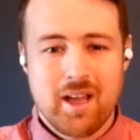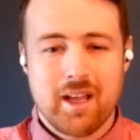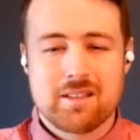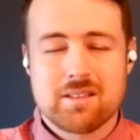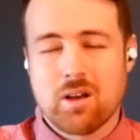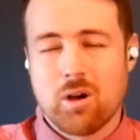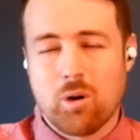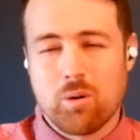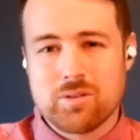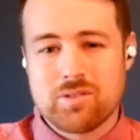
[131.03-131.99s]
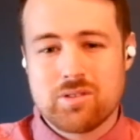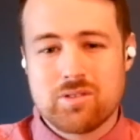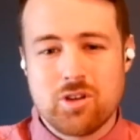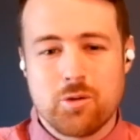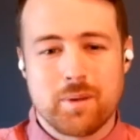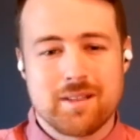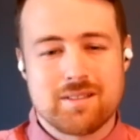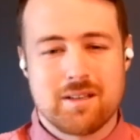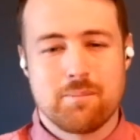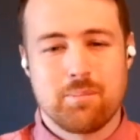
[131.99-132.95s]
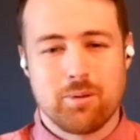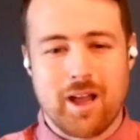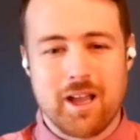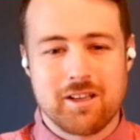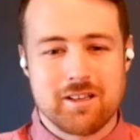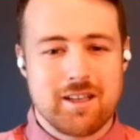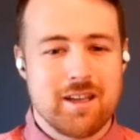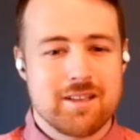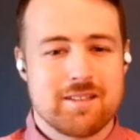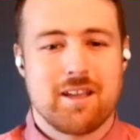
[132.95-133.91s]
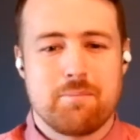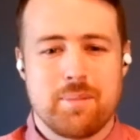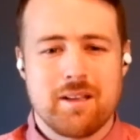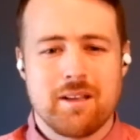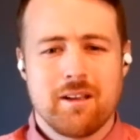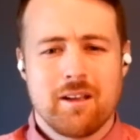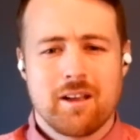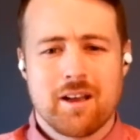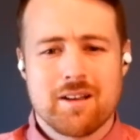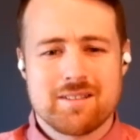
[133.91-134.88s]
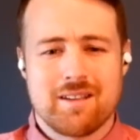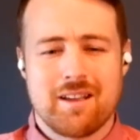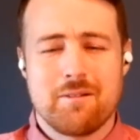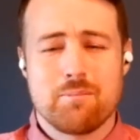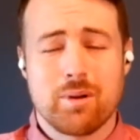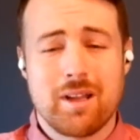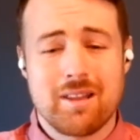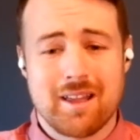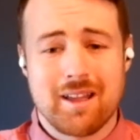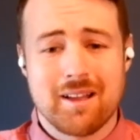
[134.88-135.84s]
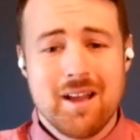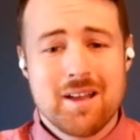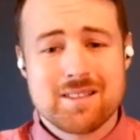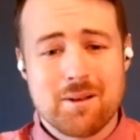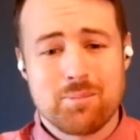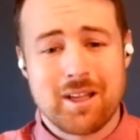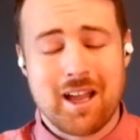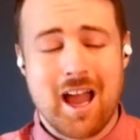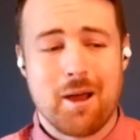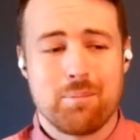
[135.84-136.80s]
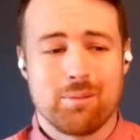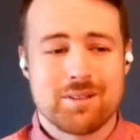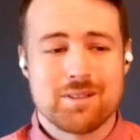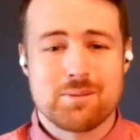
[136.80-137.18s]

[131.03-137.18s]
It's so stupid simple I could kiss it because in breathing, something happens.